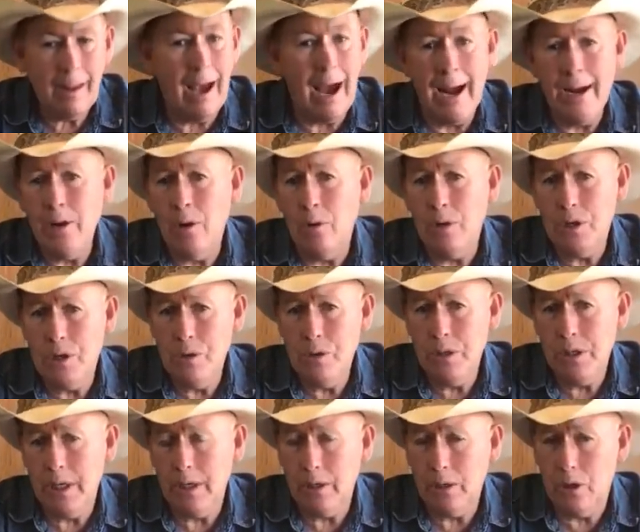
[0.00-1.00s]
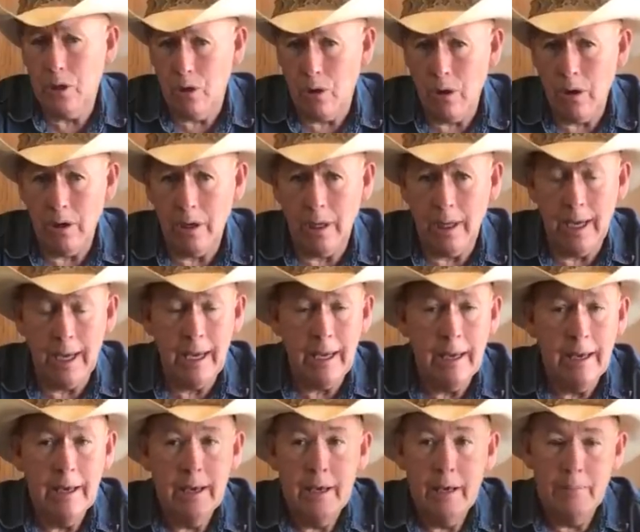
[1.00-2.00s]
I don't use it currently
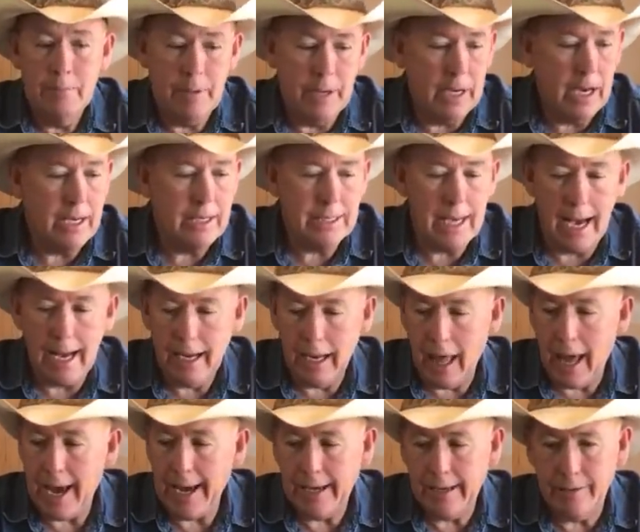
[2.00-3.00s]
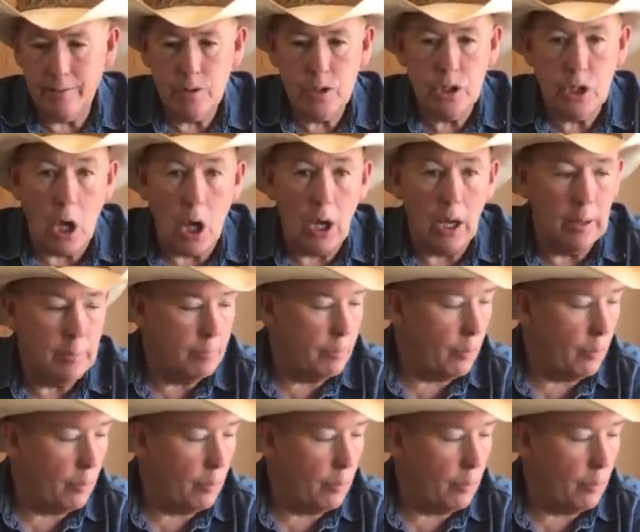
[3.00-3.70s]
because I like solid